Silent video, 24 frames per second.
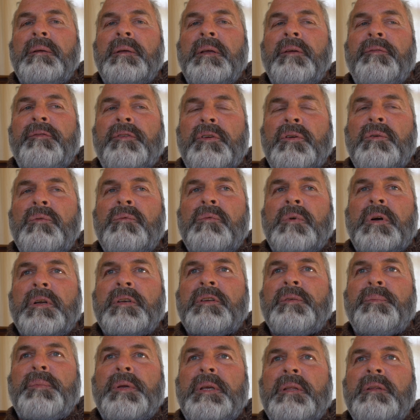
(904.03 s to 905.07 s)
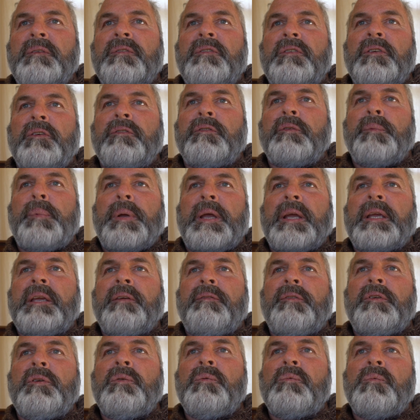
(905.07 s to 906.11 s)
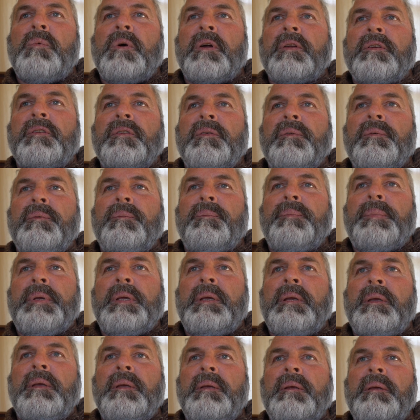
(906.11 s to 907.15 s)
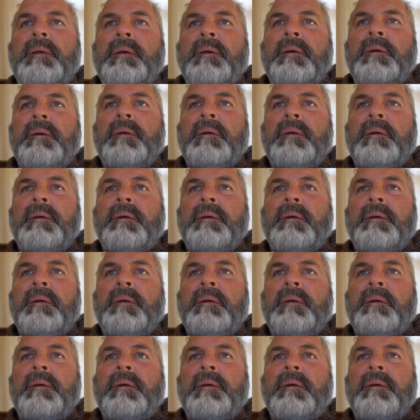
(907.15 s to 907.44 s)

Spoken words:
the silverback, if you want to be